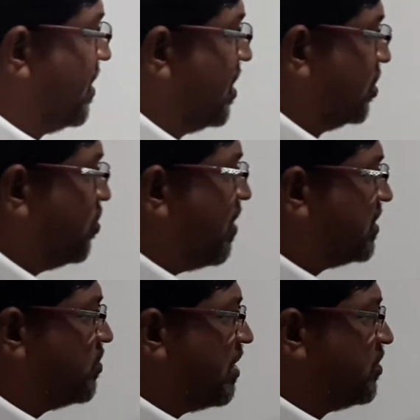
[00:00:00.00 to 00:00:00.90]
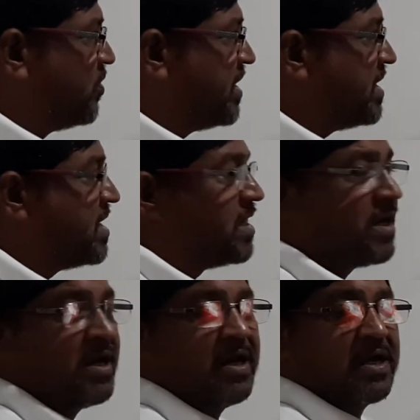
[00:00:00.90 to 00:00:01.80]
So what you are doing
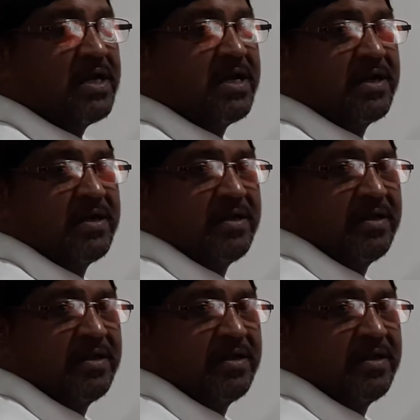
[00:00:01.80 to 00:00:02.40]
earlier,